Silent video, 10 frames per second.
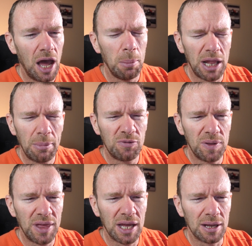I mean, that makes me
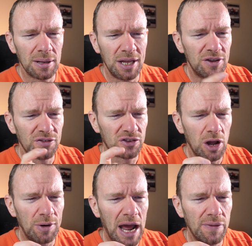think it doesn't
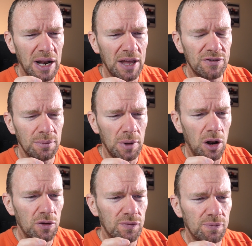slow down a
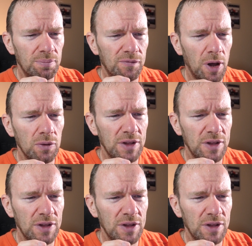lot of phones,